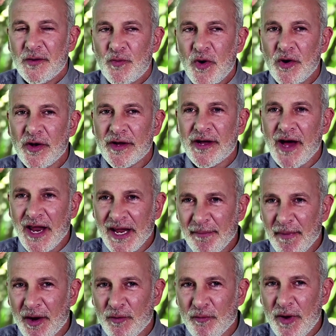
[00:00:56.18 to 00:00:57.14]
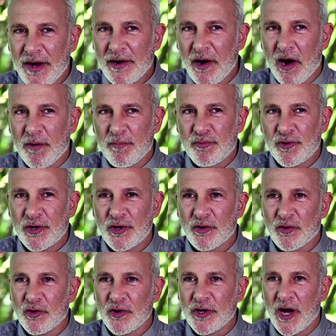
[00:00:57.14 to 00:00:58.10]
Well, it got on my radar pretty
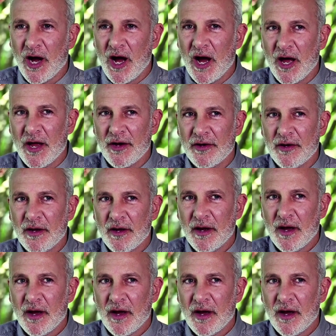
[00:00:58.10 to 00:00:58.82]
early on,